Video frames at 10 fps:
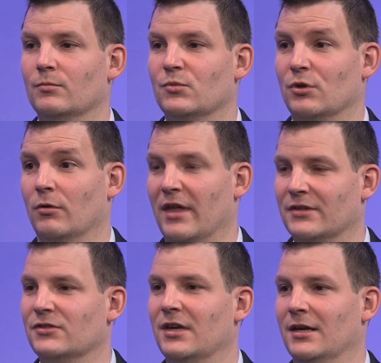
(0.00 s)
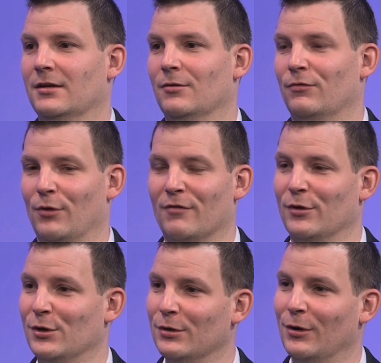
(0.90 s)
So that said, for
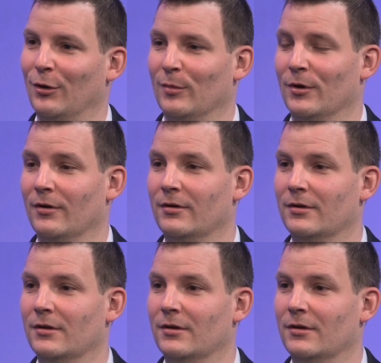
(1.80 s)
every Good Harbor,